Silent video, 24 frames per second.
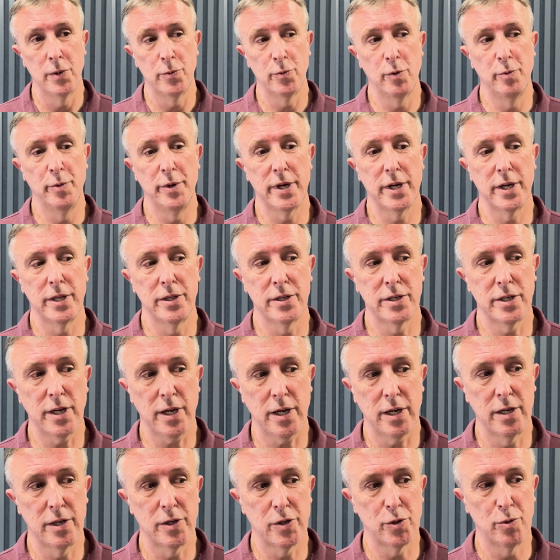We're making the
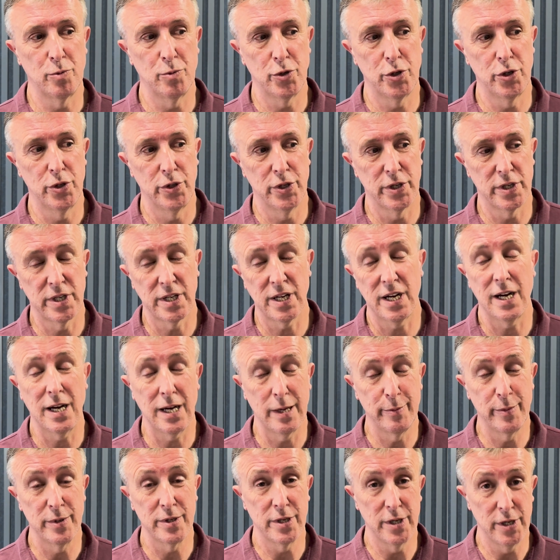second assumption that
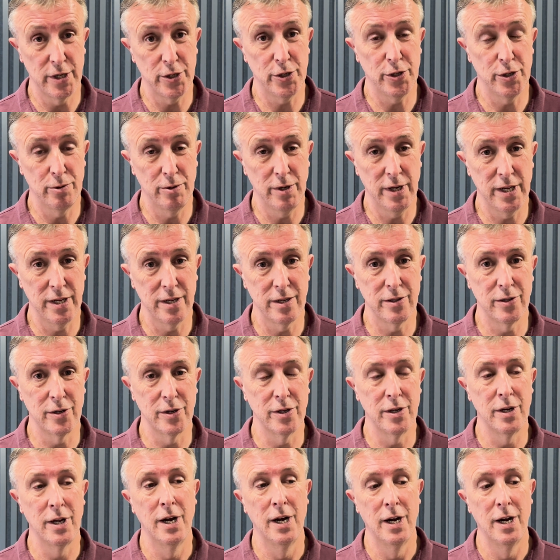time is an issue here, that